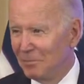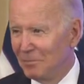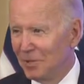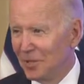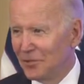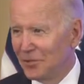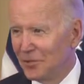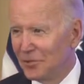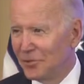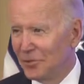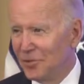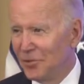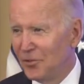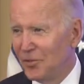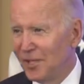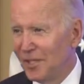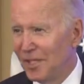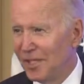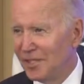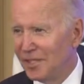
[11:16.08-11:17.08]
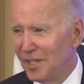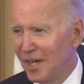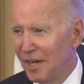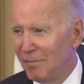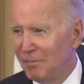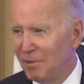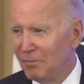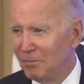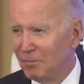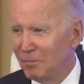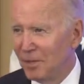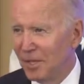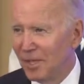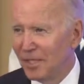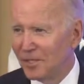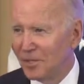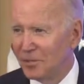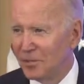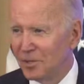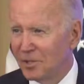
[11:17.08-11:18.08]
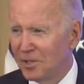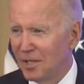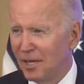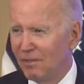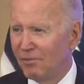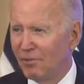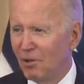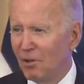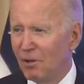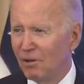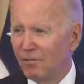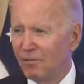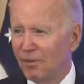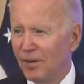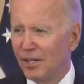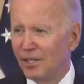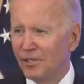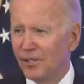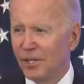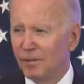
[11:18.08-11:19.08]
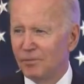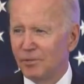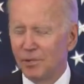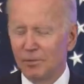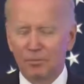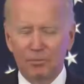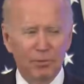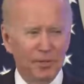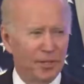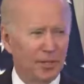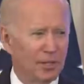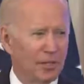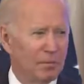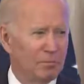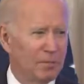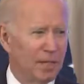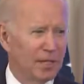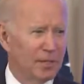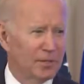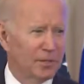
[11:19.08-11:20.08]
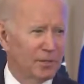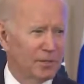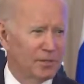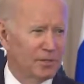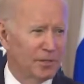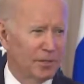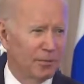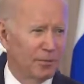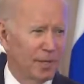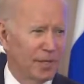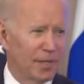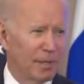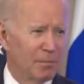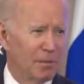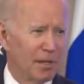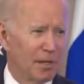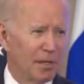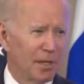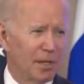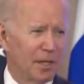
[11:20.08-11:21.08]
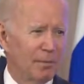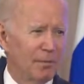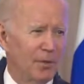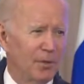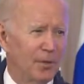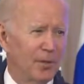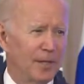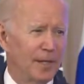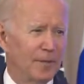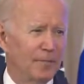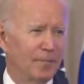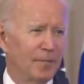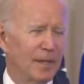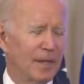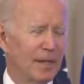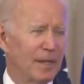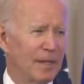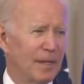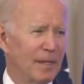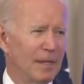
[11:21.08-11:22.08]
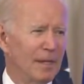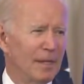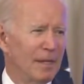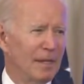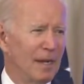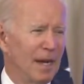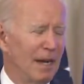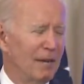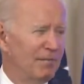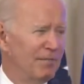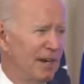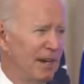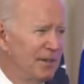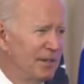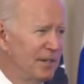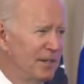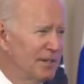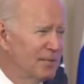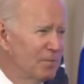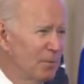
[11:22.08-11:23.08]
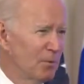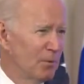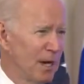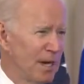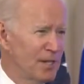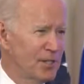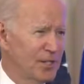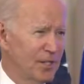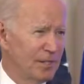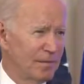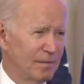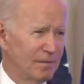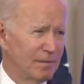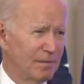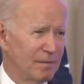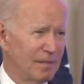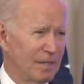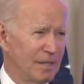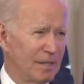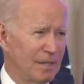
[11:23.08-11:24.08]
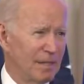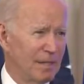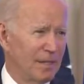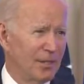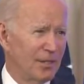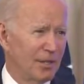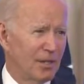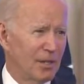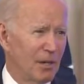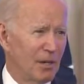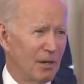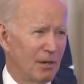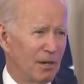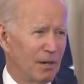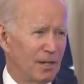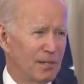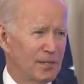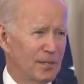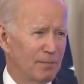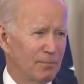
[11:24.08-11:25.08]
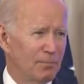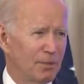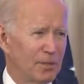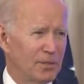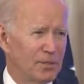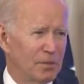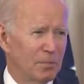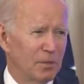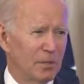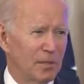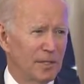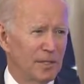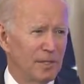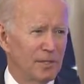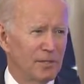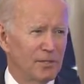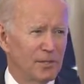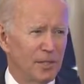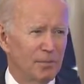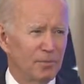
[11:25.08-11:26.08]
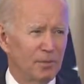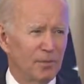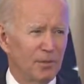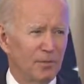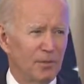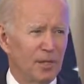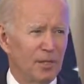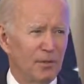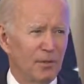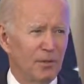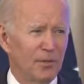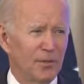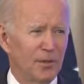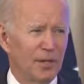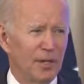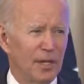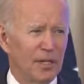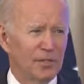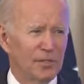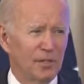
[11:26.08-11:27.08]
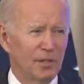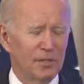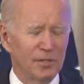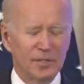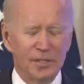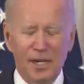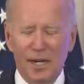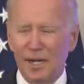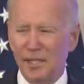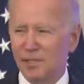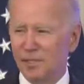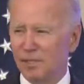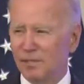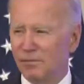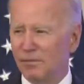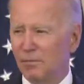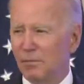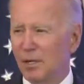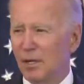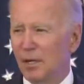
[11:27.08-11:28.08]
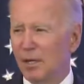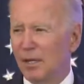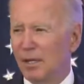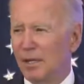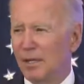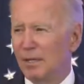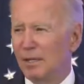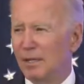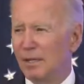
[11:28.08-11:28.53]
But the truth is, I've been blessed with lifelong friendships and political mentors in the Greek-American community. I found inspiration in the courage and principled leadership of the Greek Orthodox Archdiocese of America,